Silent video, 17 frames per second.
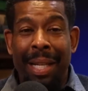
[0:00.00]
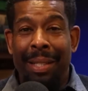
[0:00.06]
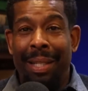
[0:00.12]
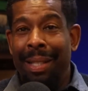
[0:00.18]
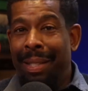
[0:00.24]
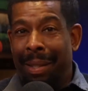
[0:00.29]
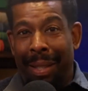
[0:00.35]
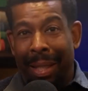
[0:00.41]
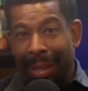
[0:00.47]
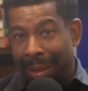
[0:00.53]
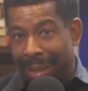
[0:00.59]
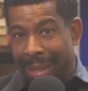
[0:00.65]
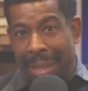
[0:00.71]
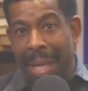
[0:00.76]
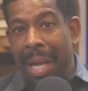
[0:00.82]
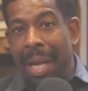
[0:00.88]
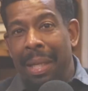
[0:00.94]
Just
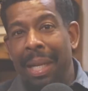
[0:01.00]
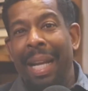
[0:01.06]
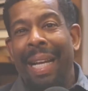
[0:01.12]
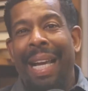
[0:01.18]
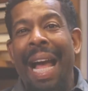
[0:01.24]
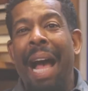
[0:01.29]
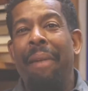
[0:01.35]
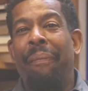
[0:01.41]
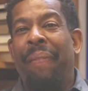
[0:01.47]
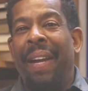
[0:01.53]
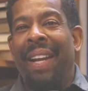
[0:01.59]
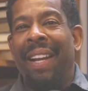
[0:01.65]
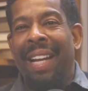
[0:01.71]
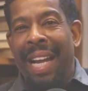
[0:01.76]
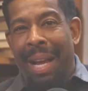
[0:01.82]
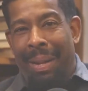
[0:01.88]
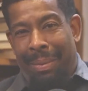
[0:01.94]
let God figure
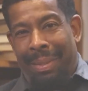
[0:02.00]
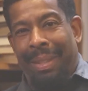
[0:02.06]
it out.